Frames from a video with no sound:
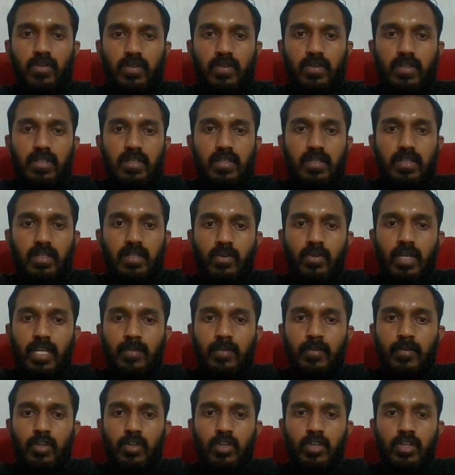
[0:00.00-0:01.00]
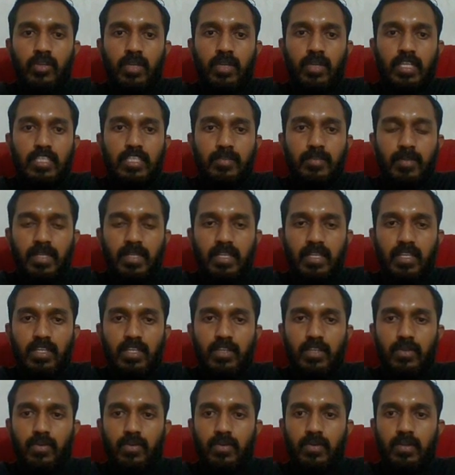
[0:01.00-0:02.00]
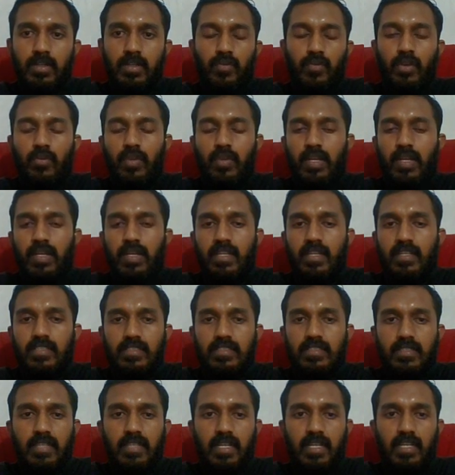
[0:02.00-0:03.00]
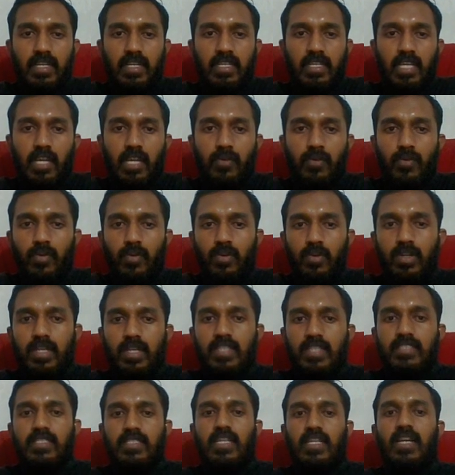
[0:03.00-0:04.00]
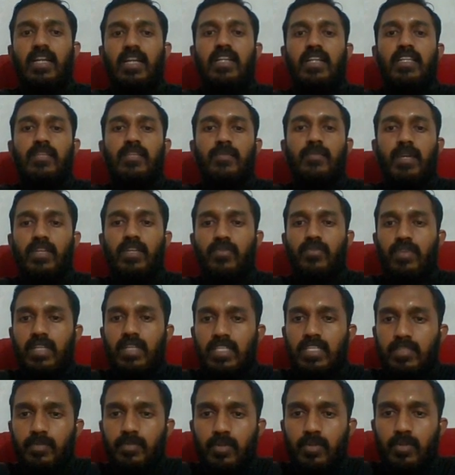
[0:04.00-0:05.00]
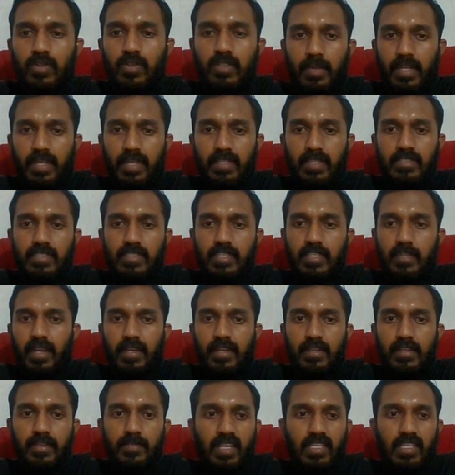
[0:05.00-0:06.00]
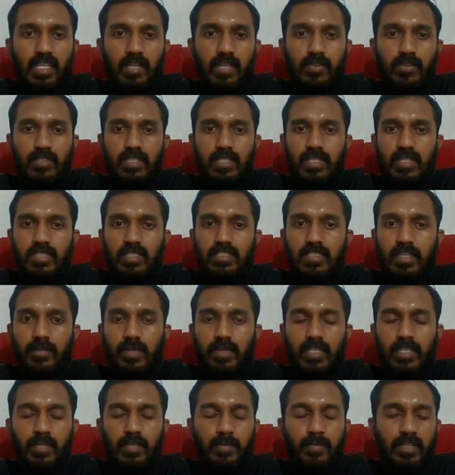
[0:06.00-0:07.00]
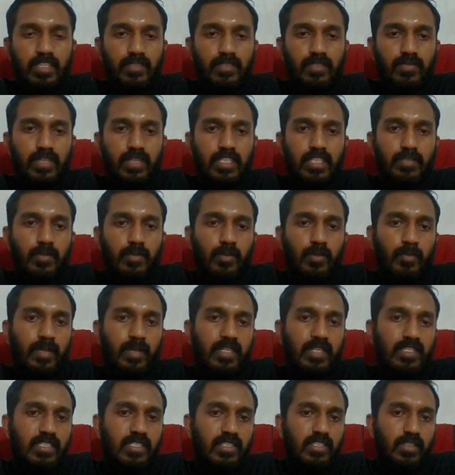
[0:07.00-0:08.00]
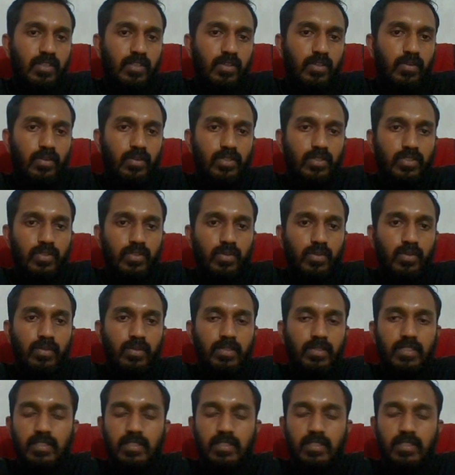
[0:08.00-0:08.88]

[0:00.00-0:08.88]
all. Today I'm going to explain you few endings that I have already shared in my Facebook page, and I have shared some other Facebook pages also.